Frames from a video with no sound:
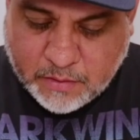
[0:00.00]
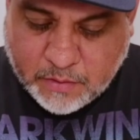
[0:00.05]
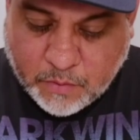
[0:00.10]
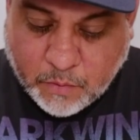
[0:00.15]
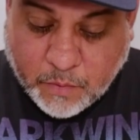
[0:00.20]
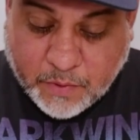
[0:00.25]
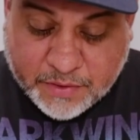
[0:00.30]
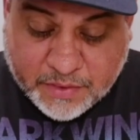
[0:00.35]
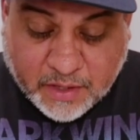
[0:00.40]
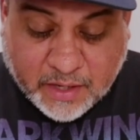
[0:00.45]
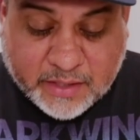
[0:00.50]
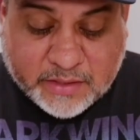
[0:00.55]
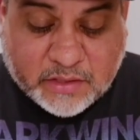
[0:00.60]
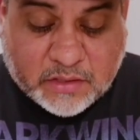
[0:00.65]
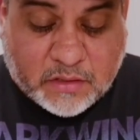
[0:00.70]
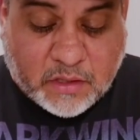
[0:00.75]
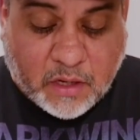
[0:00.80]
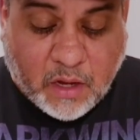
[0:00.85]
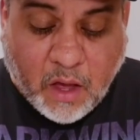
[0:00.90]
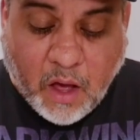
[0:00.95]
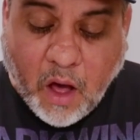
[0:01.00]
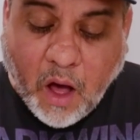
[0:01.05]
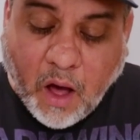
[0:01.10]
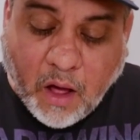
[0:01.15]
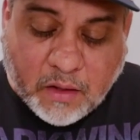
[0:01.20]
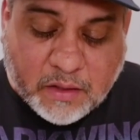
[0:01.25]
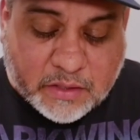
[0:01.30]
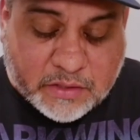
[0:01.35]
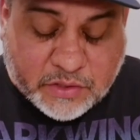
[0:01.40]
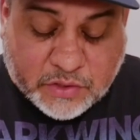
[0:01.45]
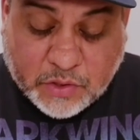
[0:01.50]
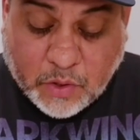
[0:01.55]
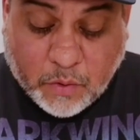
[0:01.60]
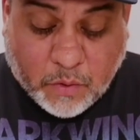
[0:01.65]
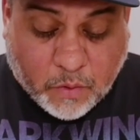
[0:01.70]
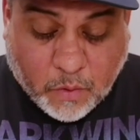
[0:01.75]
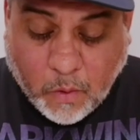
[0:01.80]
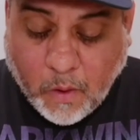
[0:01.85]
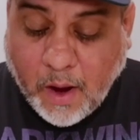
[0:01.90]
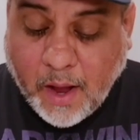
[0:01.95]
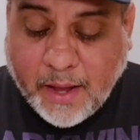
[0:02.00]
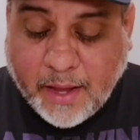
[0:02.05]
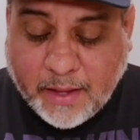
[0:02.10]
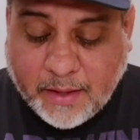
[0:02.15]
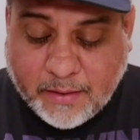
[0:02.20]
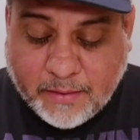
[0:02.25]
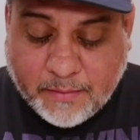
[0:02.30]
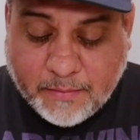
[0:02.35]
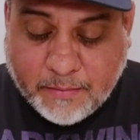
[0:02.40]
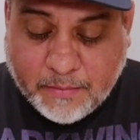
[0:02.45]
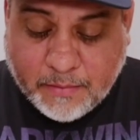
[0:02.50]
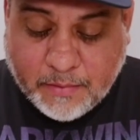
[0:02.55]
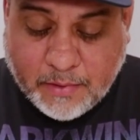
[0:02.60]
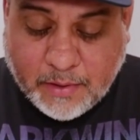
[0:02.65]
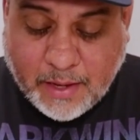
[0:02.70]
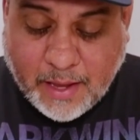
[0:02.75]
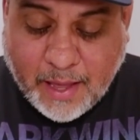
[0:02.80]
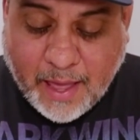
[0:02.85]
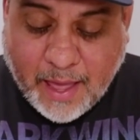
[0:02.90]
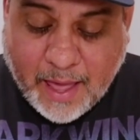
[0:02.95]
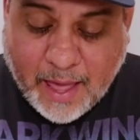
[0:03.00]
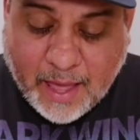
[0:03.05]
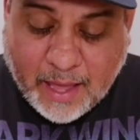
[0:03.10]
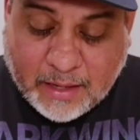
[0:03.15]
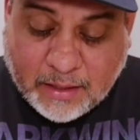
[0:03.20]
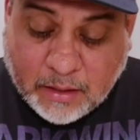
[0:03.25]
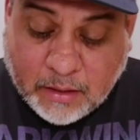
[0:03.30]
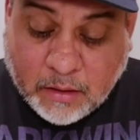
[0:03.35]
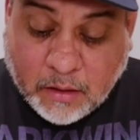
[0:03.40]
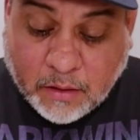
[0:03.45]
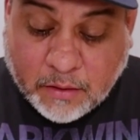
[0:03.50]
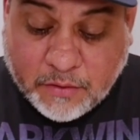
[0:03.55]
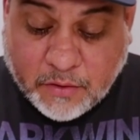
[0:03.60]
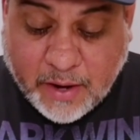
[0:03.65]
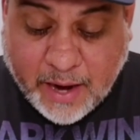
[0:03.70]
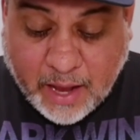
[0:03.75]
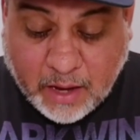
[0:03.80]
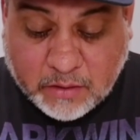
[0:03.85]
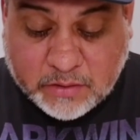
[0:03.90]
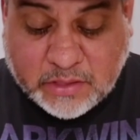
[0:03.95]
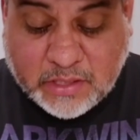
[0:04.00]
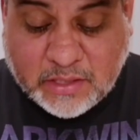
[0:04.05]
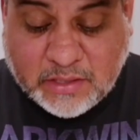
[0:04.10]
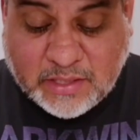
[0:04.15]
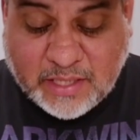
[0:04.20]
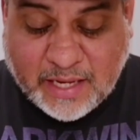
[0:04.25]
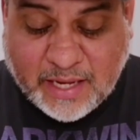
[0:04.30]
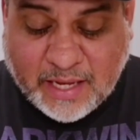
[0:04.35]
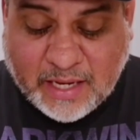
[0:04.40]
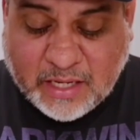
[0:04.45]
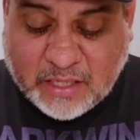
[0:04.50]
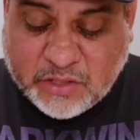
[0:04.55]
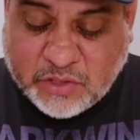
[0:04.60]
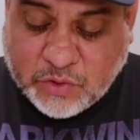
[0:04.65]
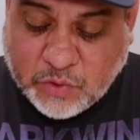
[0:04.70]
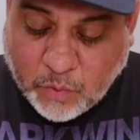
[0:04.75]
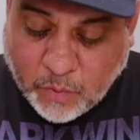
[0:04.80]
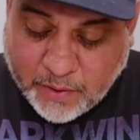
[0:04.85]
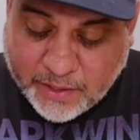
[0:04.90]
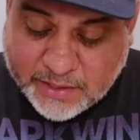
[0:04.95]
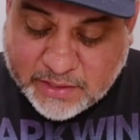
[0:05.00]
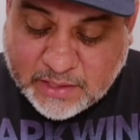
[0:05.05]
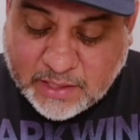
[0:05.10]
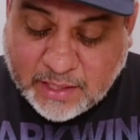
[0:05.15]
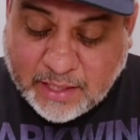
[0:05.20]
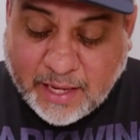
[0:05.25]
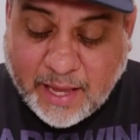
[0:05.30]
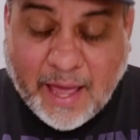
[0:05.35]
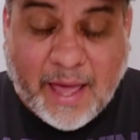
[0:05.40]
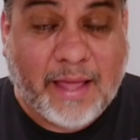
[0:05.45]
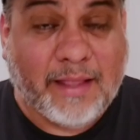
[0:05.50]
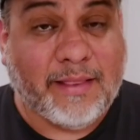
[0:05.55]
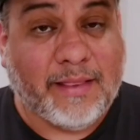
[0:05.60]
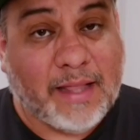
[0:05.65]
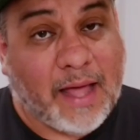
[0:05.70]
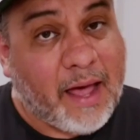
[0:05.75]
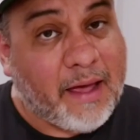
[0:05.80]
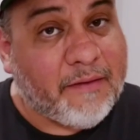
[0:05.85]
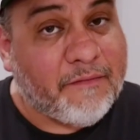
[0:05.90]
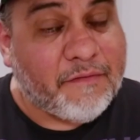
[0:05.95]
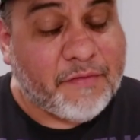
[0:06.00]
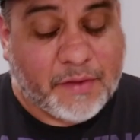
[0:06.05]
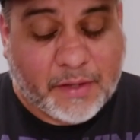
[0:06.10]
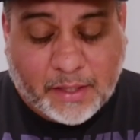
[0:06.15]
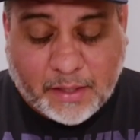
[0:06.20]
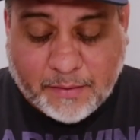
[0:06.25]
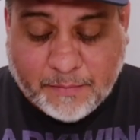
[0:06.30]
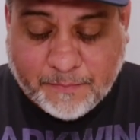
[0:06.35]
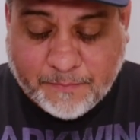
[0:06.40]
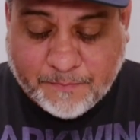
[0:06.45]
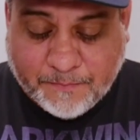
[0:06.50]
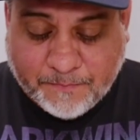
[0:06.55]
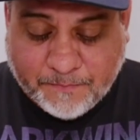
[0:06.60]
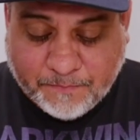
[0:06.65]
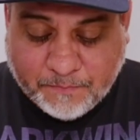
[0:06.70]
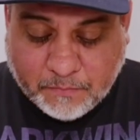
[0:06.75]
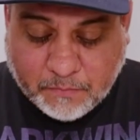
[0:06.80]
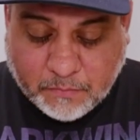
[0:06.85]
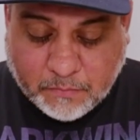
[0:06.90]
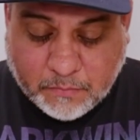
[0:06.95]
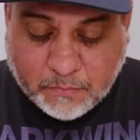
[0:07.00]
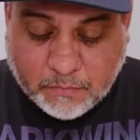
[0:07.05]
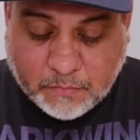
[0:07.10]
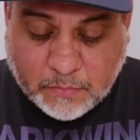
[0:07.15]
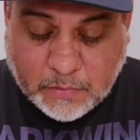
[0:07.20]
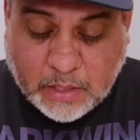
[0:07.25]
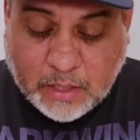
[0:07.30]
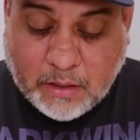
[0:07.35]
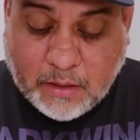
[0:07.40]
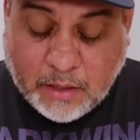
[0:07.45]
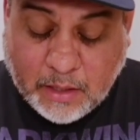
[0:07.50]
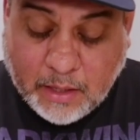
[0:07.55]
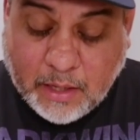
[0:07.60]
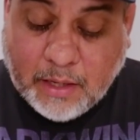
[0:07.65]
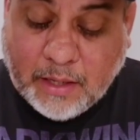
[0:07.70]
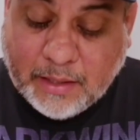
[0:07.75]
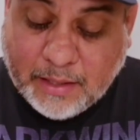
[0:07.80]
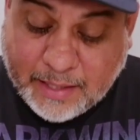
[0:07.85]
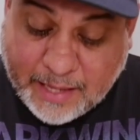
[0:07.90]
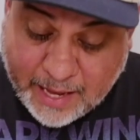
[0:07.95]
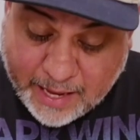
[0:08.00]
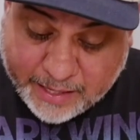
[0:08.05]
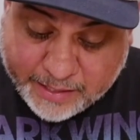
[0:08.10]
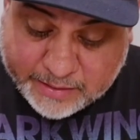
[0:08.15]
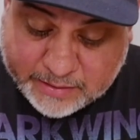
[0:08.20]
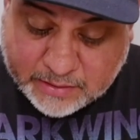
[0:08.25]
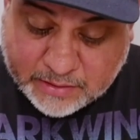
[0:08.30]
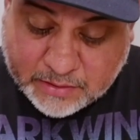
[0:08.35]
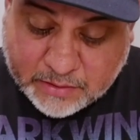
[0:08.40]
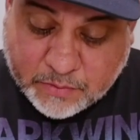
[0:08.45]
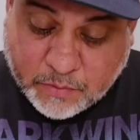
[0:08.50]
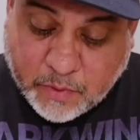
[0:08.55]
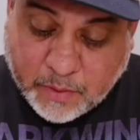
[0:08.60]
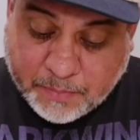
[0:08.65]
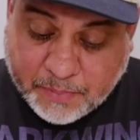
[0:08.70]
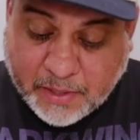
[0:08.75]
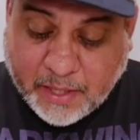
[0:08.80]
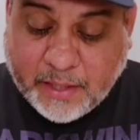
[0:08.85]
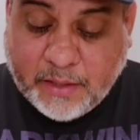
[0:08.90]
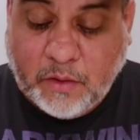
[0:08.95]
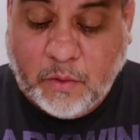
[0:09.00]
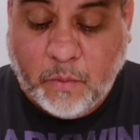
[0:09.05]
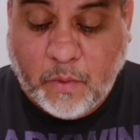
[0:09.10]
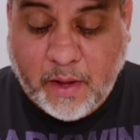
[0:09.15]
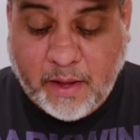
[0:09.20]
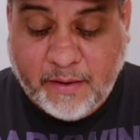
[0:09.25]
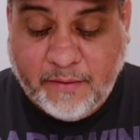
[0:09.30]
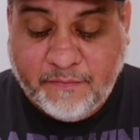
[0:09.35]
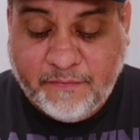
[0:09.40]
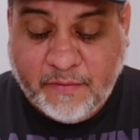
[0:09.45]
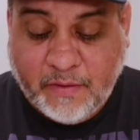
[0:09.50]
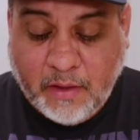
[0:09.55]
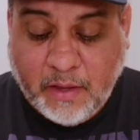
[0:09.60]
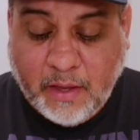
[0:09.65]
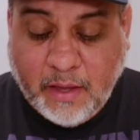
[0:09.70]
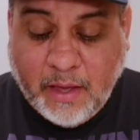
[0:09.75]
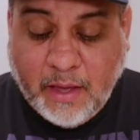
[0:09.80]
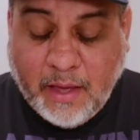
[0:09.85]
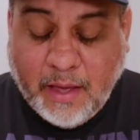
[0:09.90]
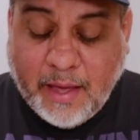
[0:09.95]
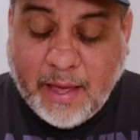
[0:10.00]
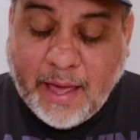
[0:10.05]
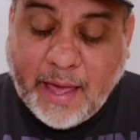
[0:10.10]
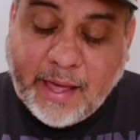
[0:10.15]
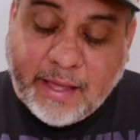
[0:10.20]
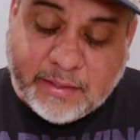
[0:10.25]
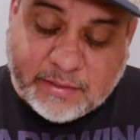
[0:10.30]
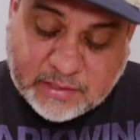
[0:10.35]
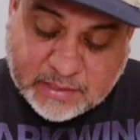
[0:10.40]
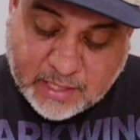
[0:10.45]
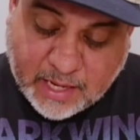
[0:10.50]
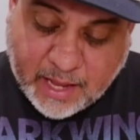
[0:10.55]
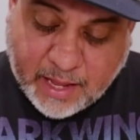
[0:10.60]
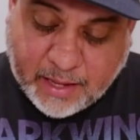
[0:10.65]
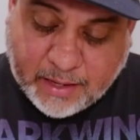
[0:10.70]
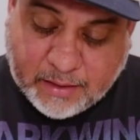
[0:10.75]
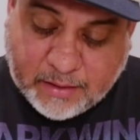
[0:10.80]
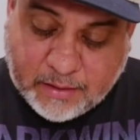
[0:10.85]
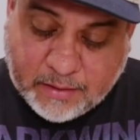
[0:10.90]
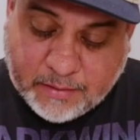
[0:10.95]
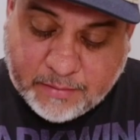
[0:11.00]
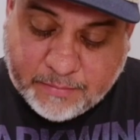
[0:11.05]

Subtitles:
With us, all is so quiet, and in other houses it is noisy and lively." "Yes," replied the wife, and sighed.